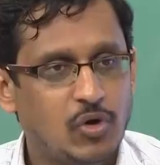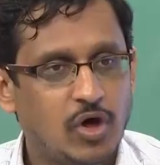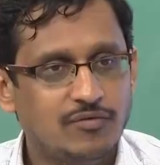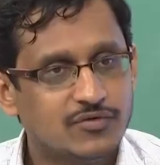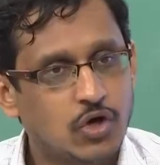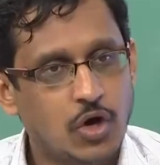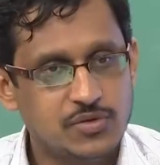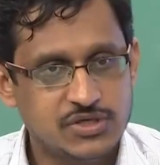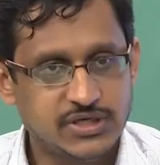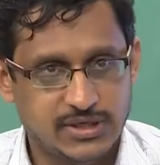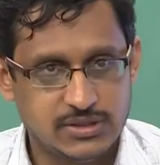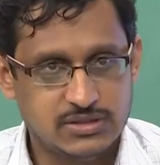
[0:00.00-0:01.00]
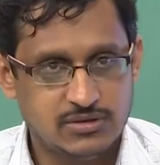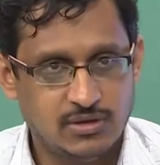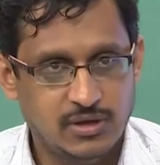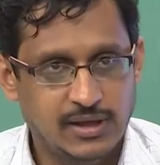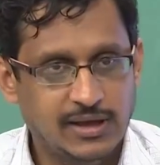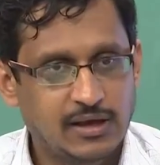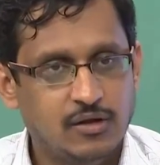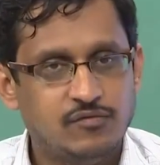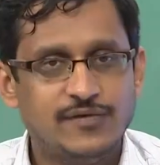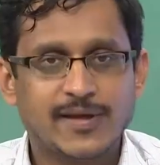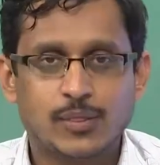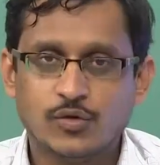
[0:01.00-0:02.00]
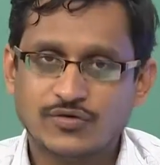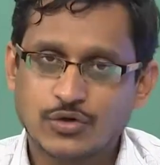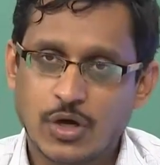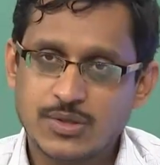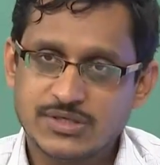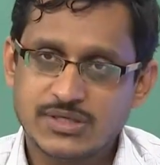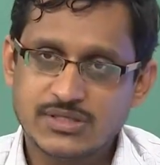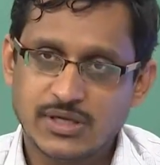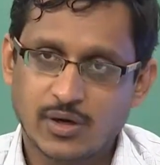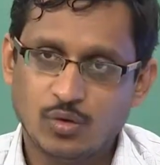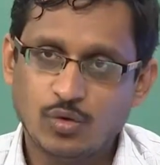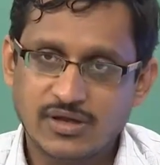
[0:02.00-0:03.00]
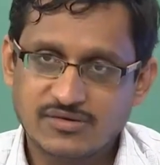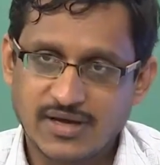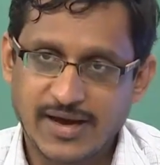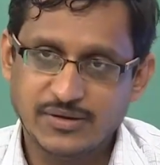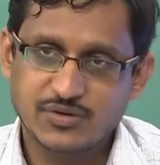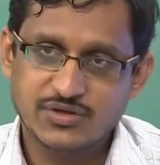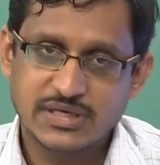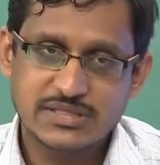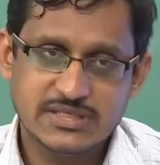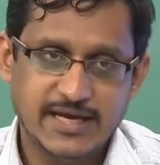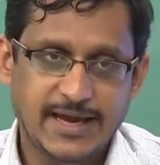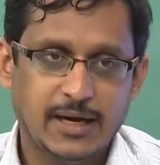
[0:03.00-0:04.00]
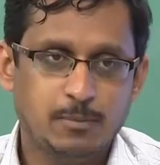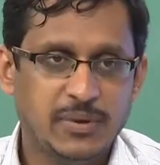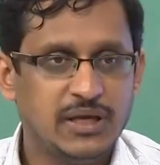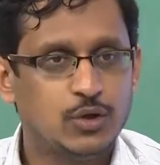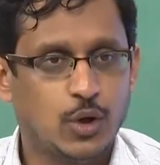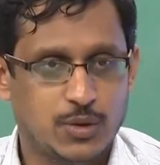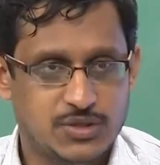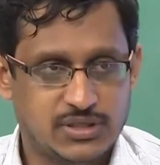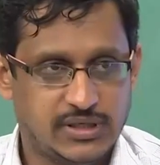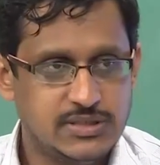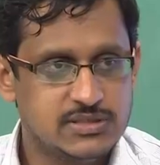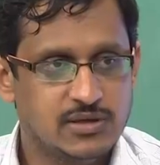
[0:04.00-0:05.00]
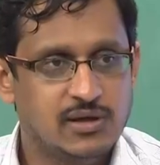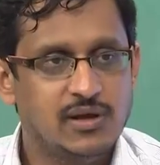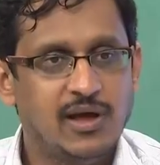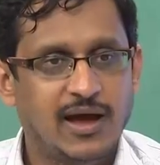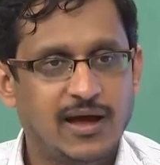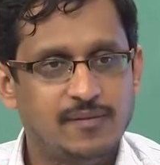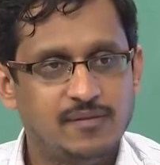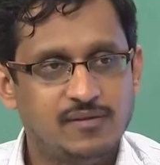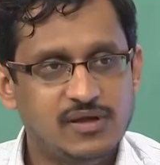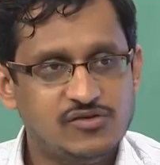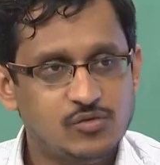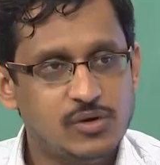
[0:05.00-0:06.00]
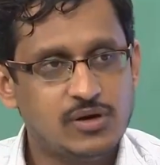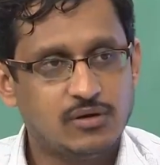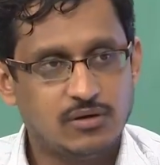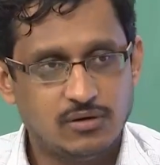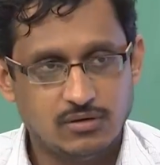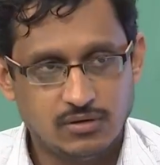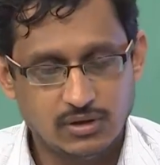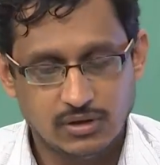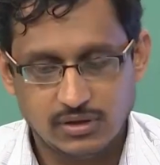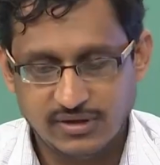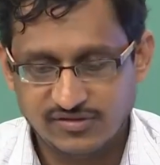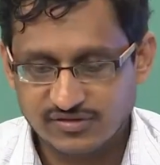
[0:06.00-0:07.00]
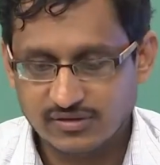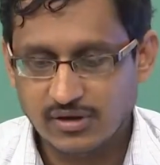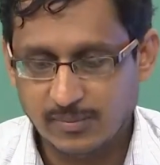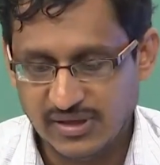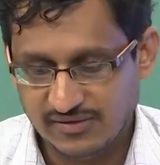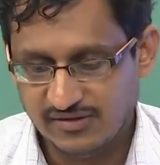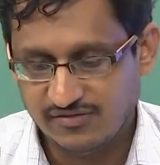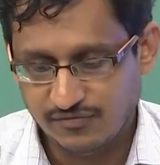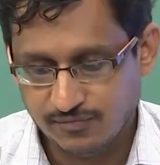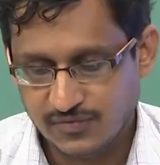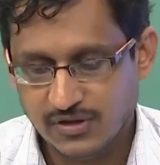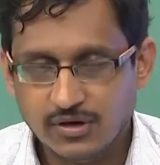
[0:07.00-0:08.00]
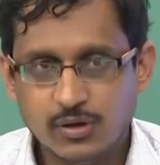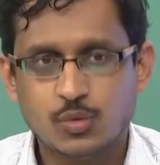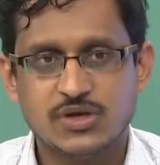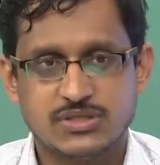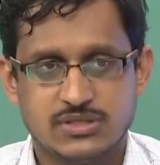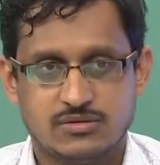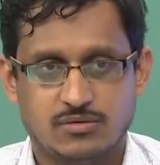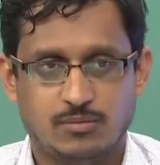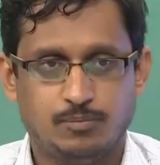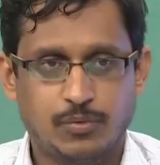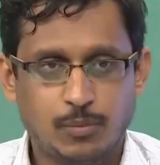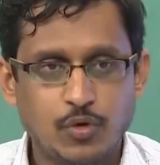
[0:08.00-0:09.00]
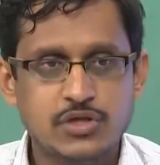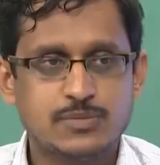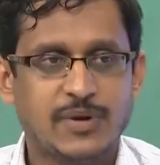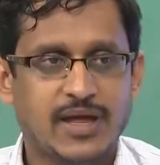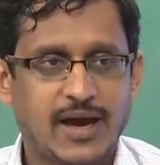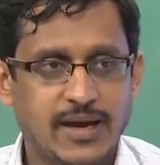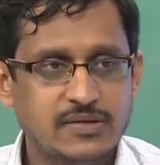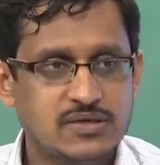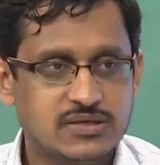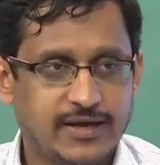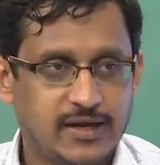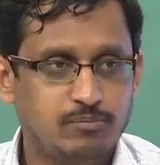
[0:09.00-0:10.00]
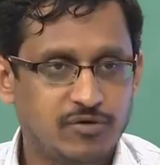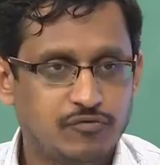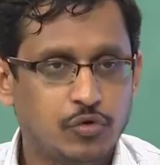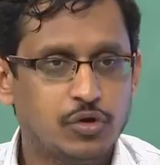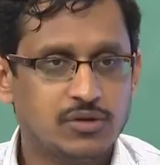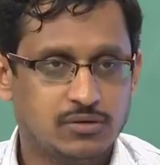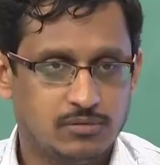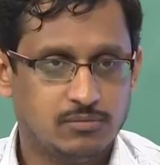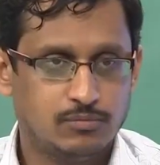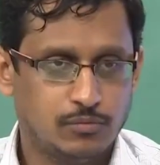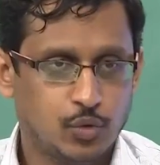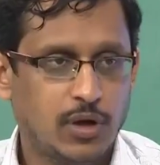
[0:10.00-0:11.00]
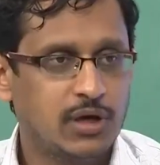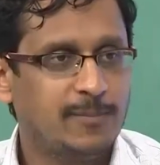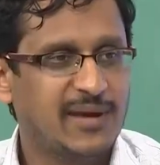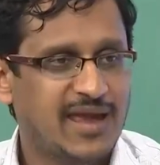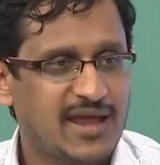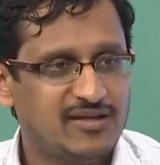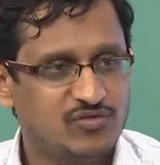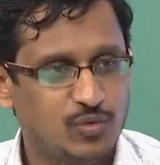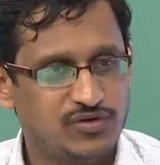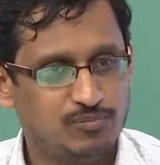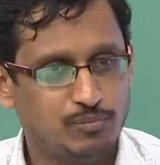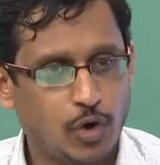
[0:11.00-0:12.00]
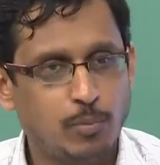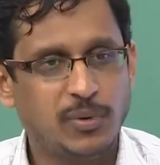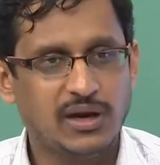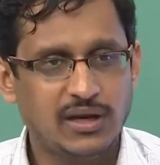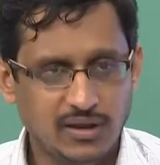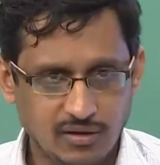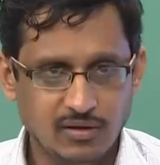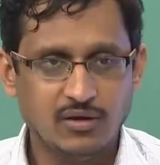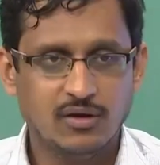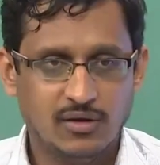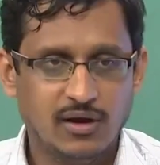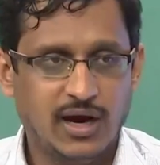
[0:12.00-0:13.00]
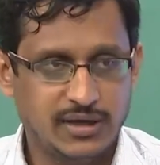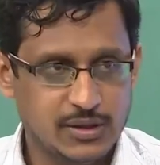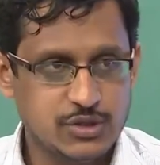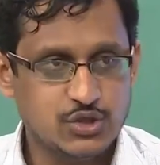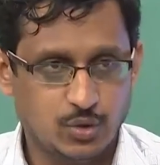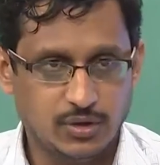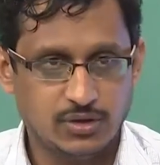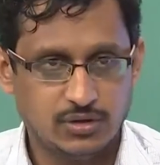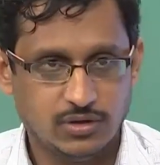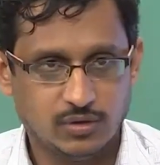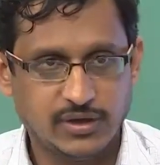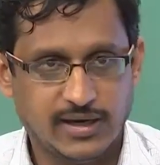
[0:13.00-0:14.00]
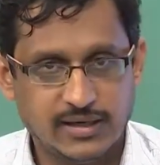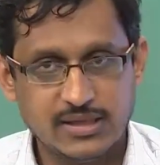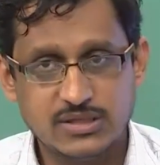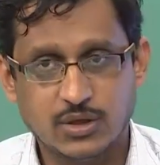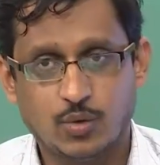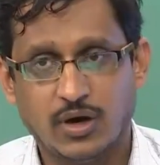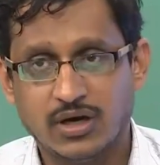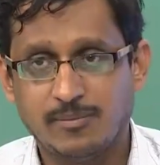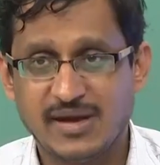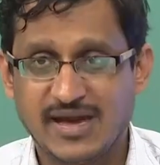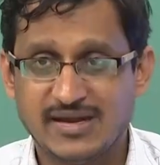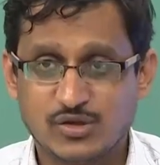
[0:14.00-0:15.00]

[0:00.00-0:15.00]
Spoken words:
of constants. In fact, those constants are known as Einstein's A and B constants, and these were this theory was proposed by Einstein before quantum mechanics was properly understood. okay, at least the quantum mechanics